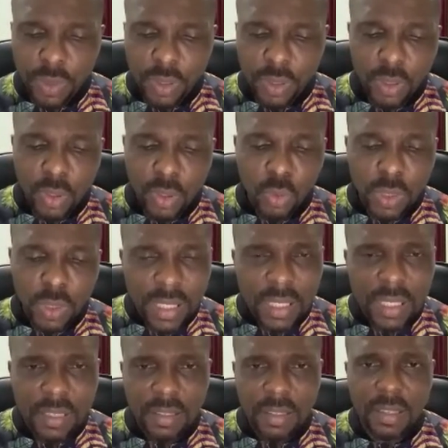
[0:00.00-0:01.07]
you know, in
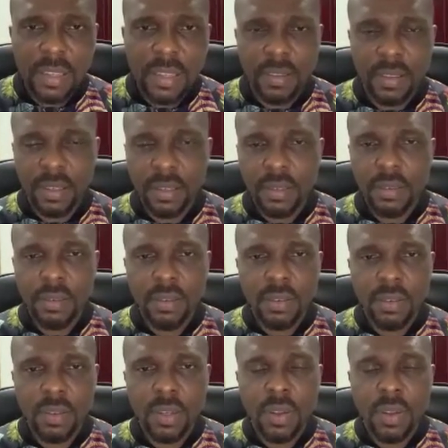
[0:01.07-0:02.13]
this season,
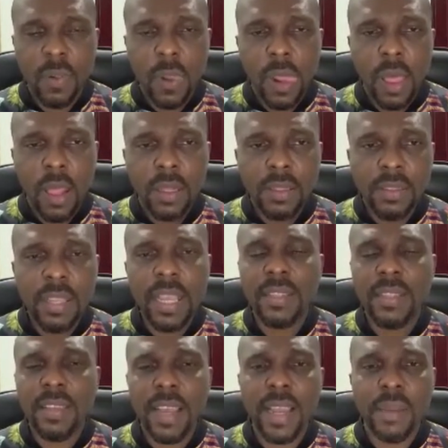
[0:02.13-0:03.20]
take
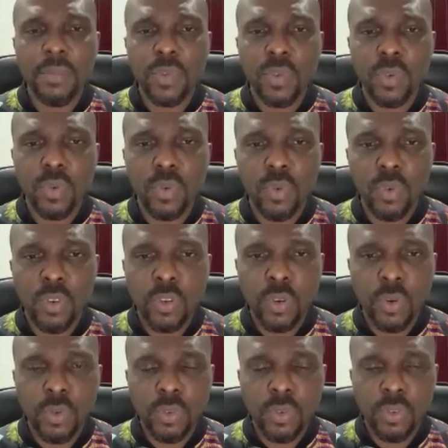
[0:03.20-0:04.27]
time to, you
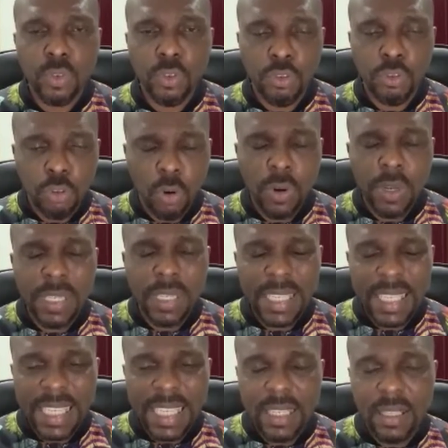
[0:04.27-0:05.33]
know, to join
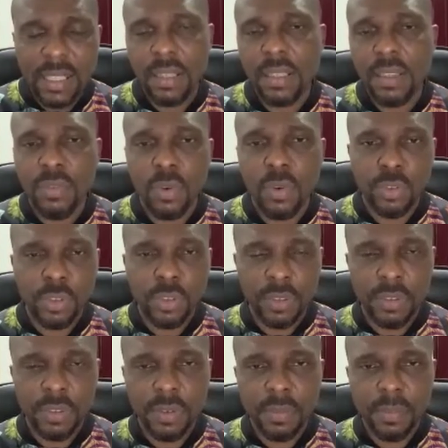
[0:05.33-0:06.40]
in the
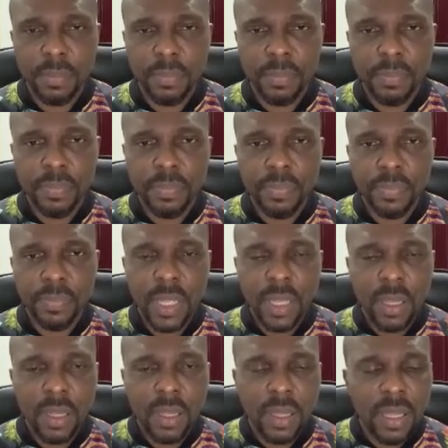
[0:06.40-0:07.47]
devotions.
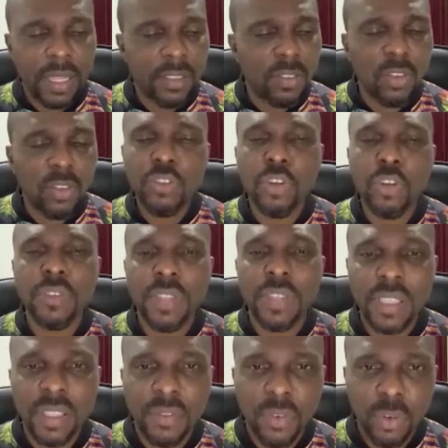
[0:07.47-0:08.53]
It's not just a
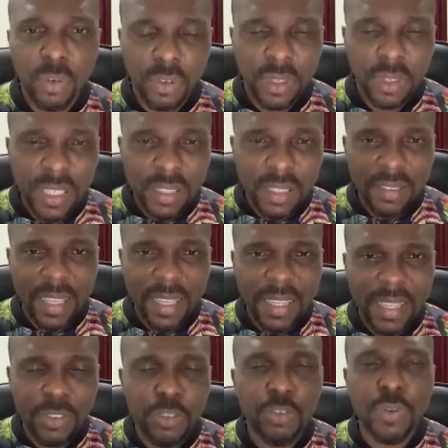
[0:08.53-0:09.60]
devotion. It's a
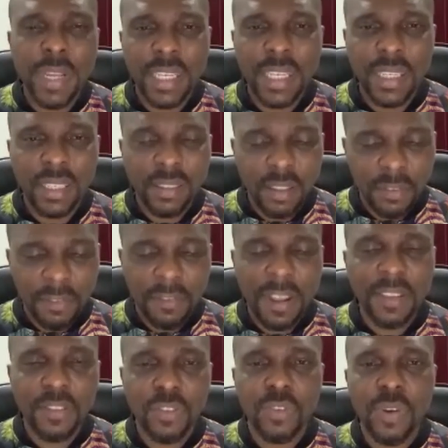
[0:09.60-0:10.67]
training. It's a
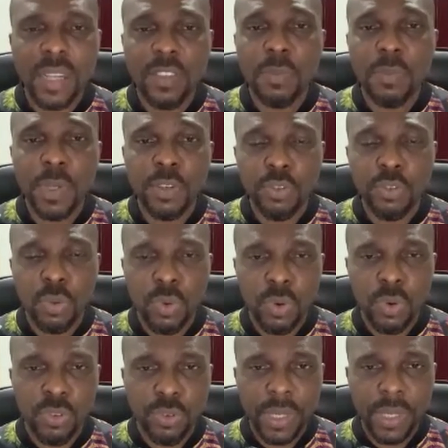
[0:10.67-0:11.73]
fast-track spiritual
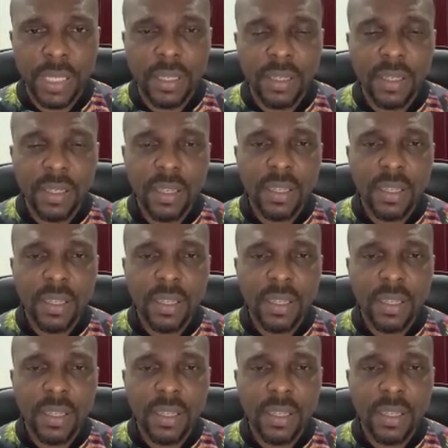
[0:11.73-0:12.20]
growth training